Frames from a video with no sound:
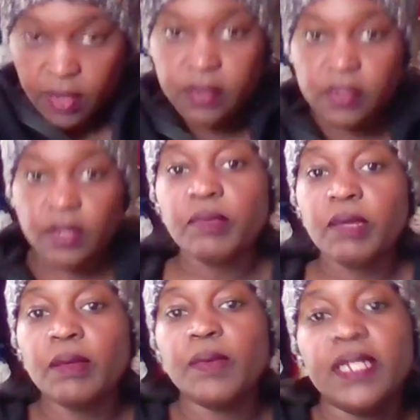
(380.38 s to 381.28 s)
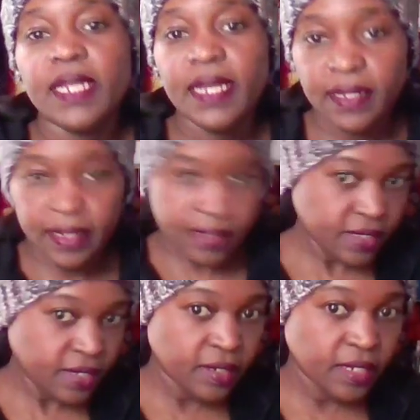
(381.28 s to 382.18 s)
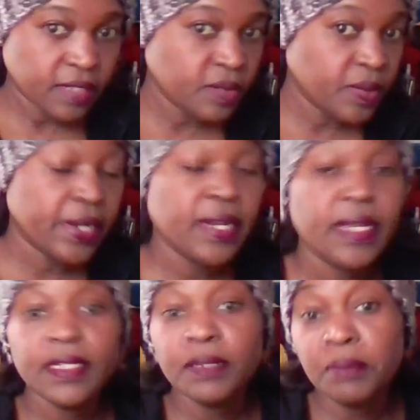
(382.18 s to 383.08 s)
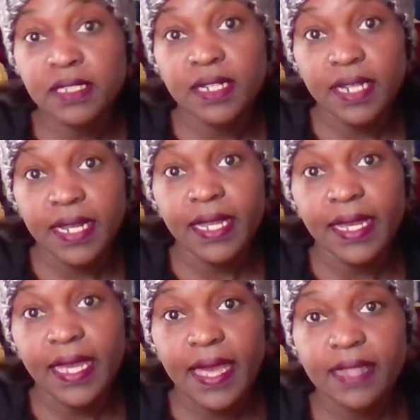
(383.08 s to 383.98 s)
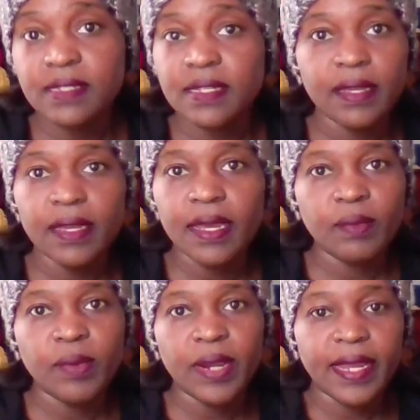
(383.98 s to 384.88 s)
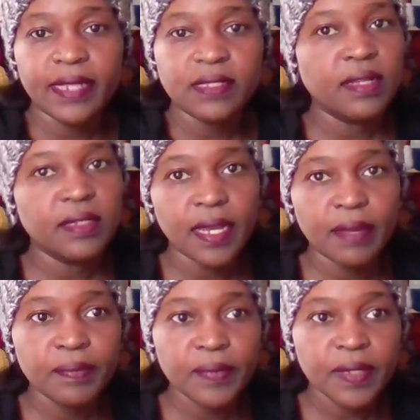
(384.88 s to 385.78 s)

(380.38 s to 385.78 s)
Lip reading: So maybe one day I'll get to wear it. And I did mention that I like hats, and I wear hats all the time,